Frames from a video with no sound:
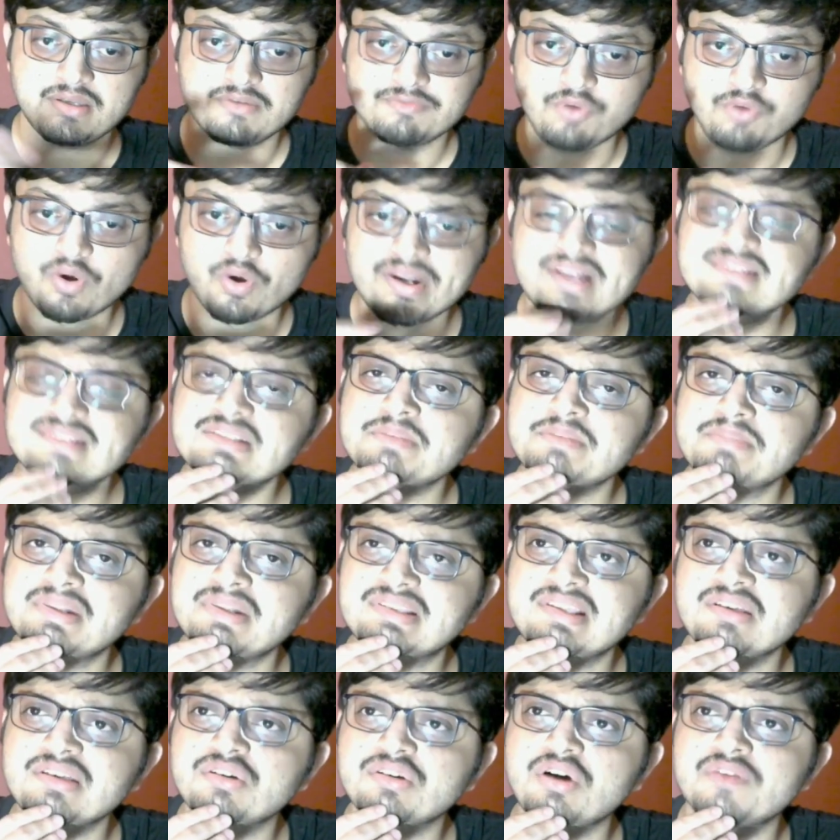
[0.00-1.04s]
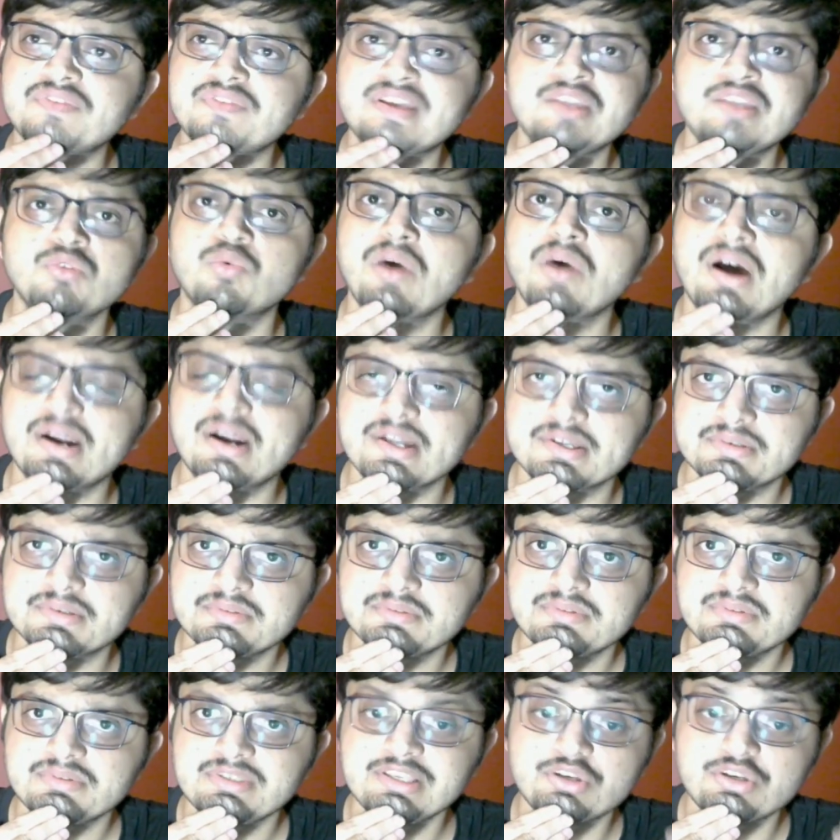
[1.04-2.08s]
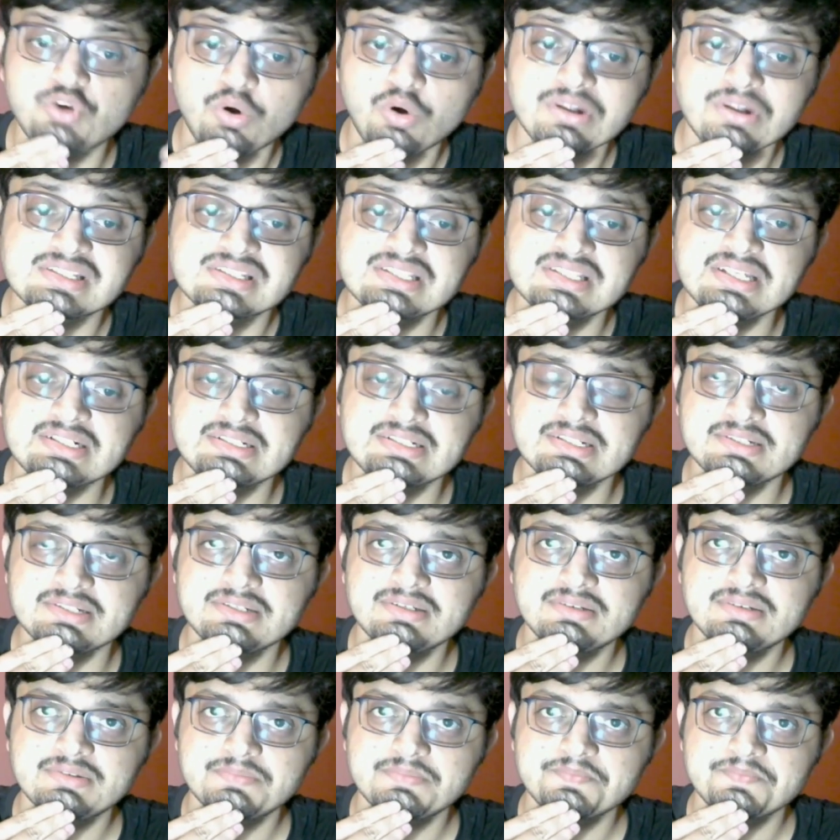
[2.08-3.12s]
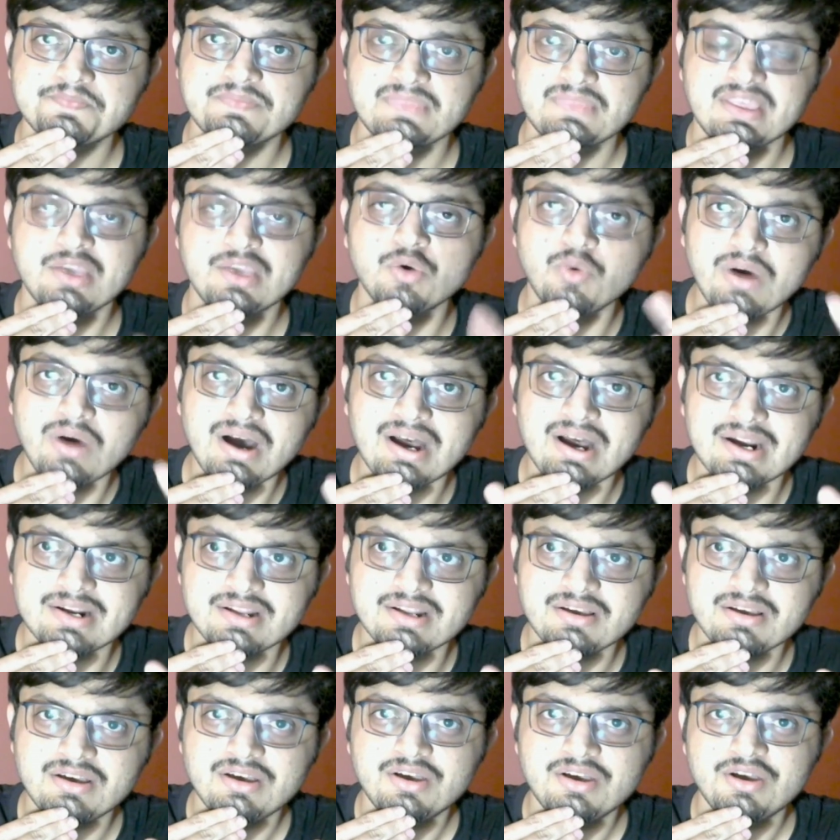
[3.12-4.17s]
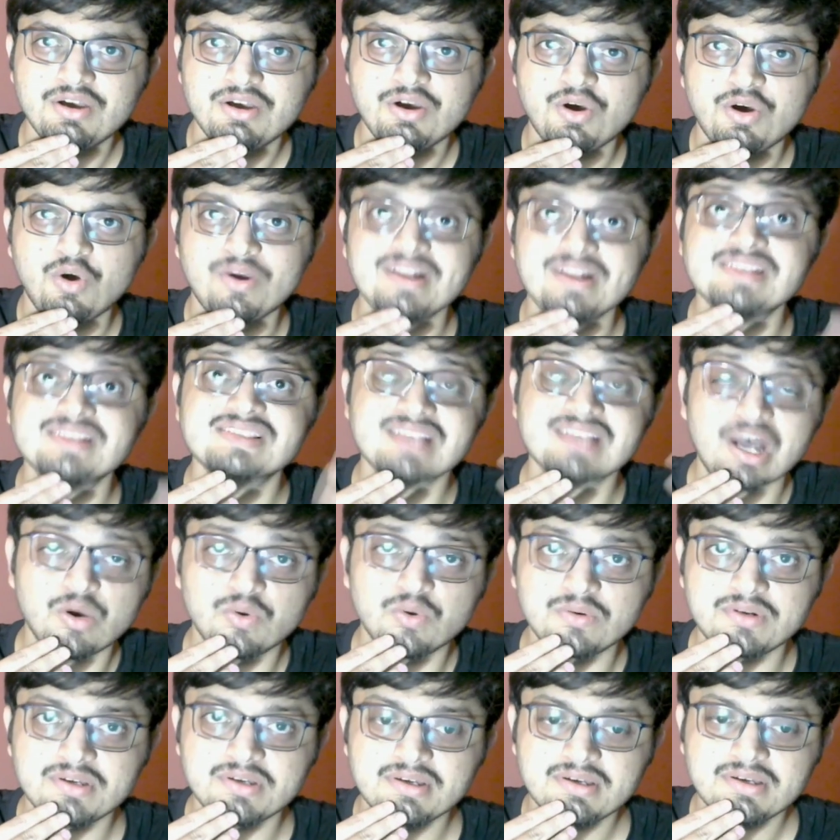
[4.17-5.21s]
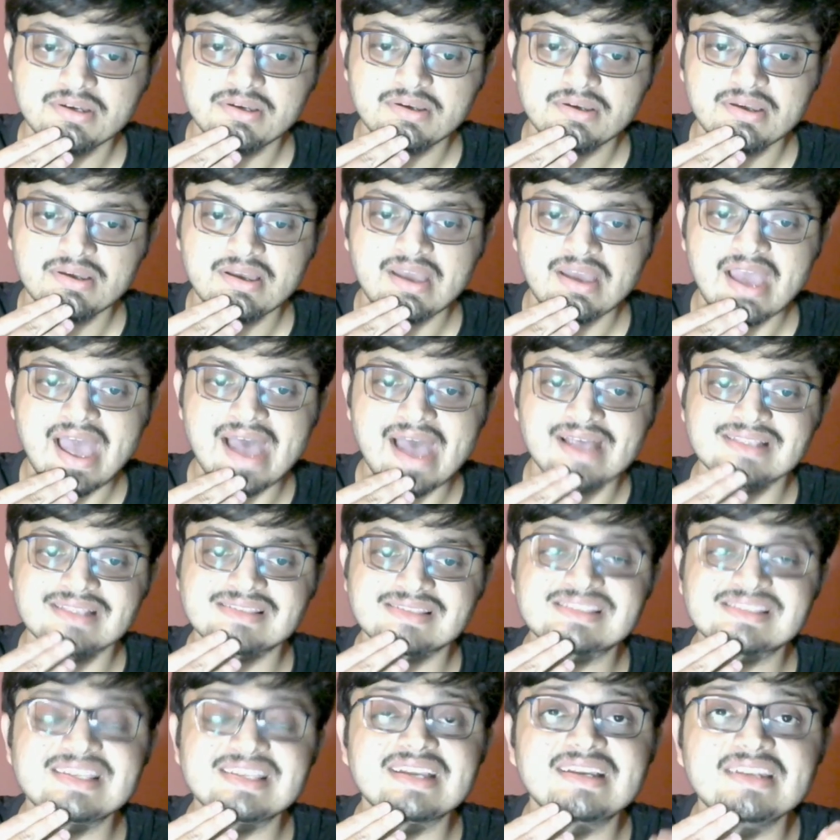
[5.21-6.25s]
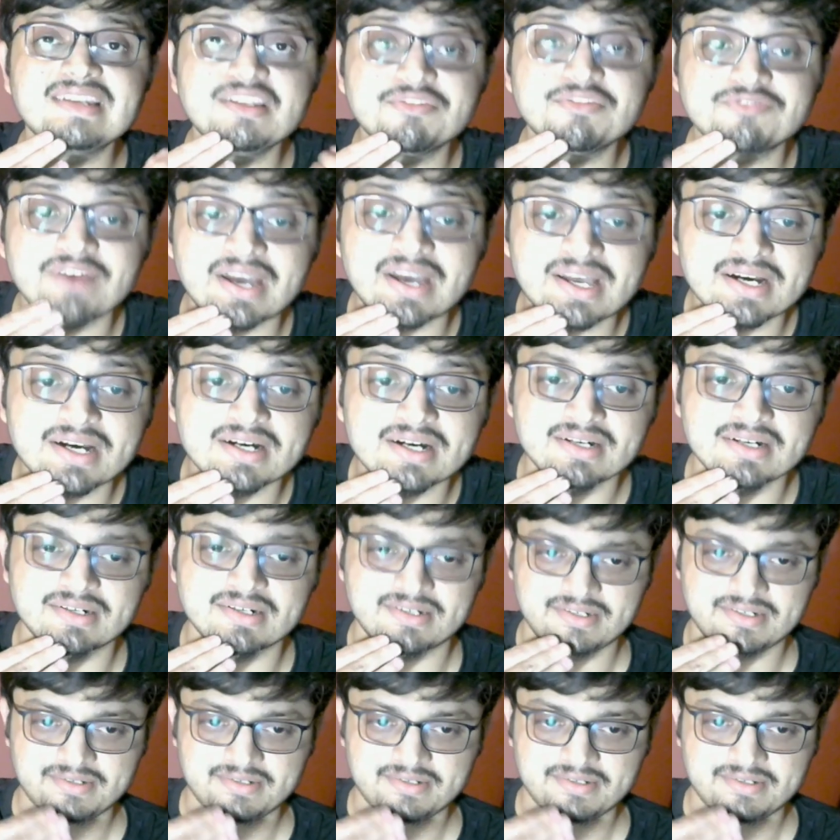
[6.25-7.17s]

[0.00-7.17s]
For example, think of any word. He calls it a word or a sound as signifier.